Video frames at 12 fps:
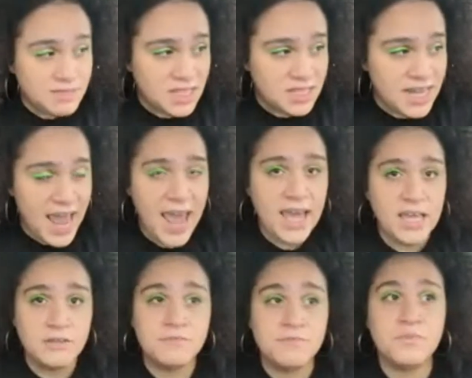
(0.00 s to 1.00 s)
miles, take
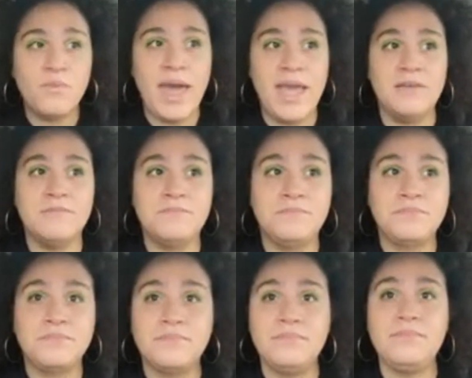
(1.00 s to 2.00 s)
the exit to merge onto
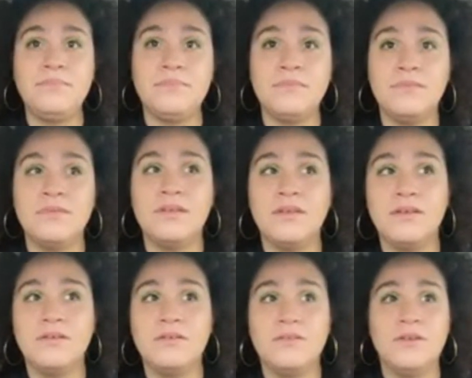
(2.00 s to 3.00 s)
CA91 East.
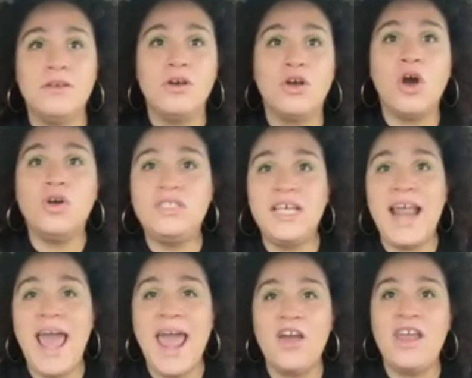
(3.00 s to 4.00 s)
Go
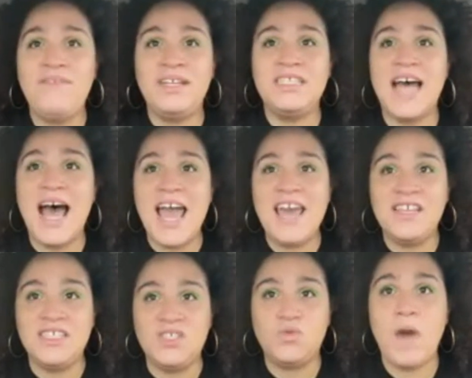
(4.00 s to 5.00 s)
today or live and die this
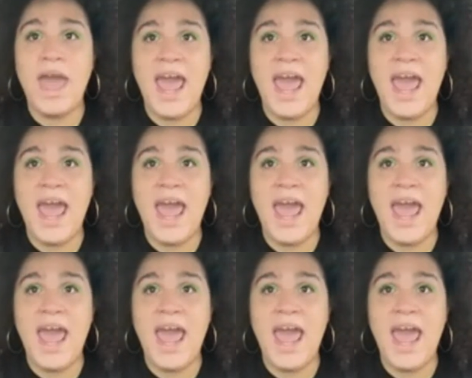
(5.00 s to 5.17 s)
way.